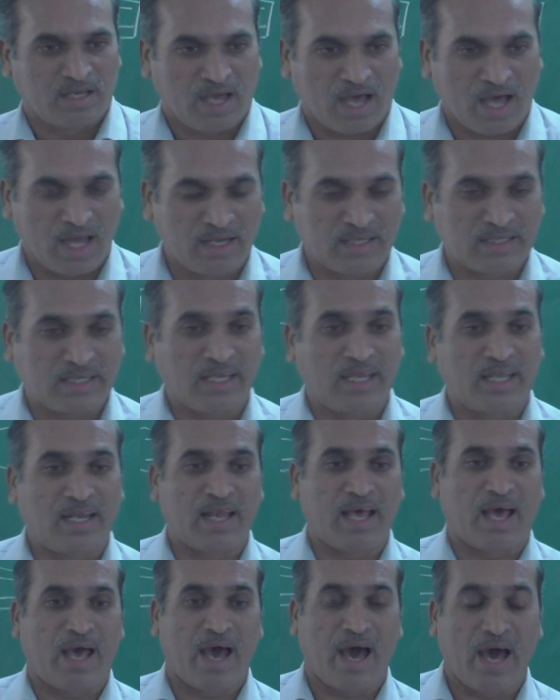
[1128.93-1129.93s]

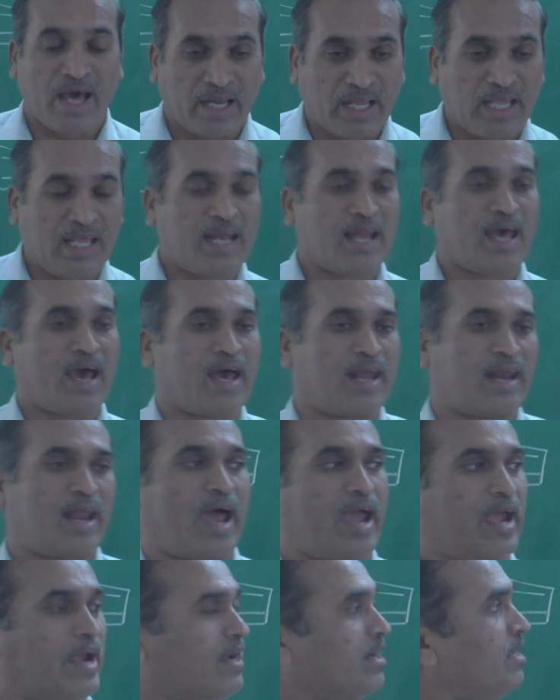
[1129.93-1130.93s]
aryl
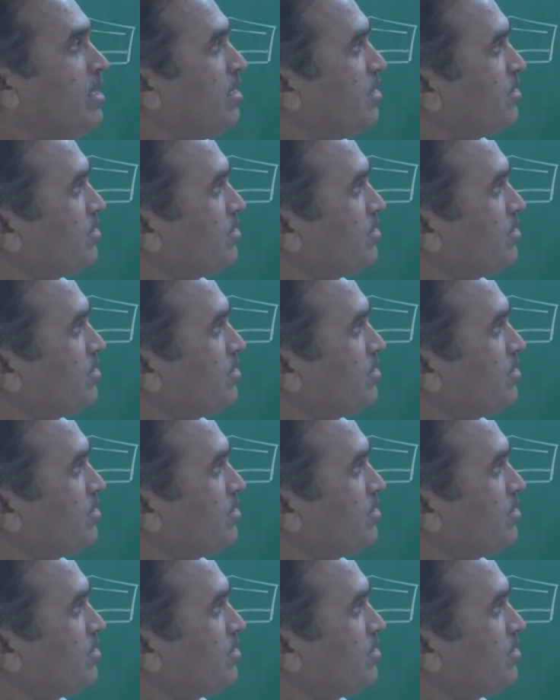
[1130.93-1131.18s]
halide,